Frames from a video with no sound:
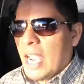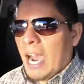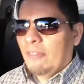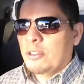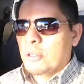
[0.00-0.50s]

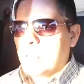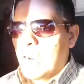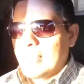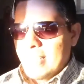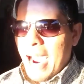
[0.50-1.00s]
have
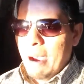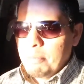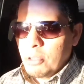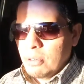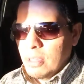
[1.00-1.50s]
to
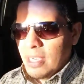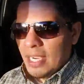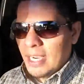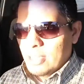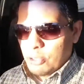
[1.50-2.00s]
adapt
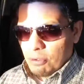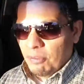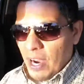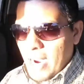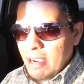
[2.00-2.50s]
and
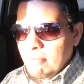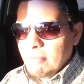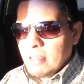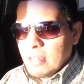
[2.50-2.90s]
survive,